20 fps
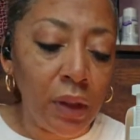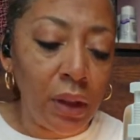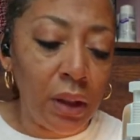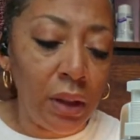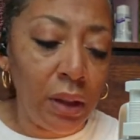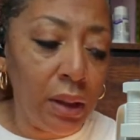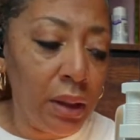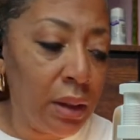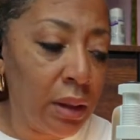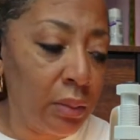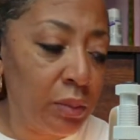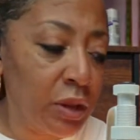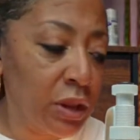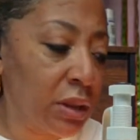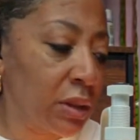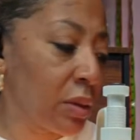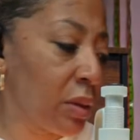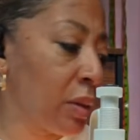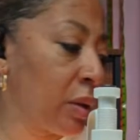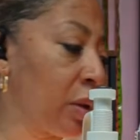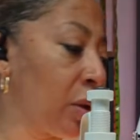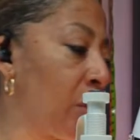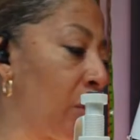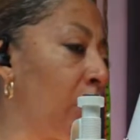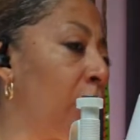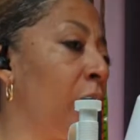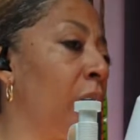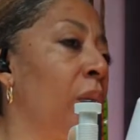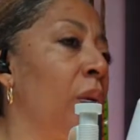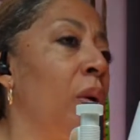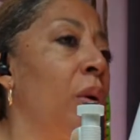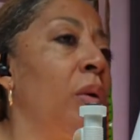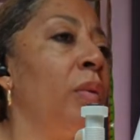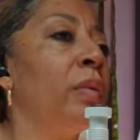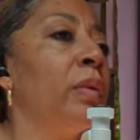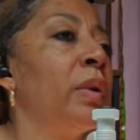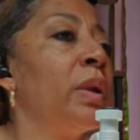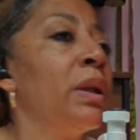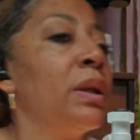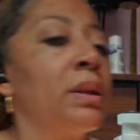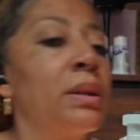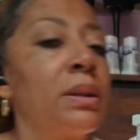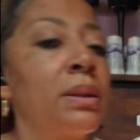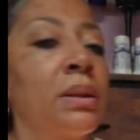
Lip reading: And I'm just gonna go over this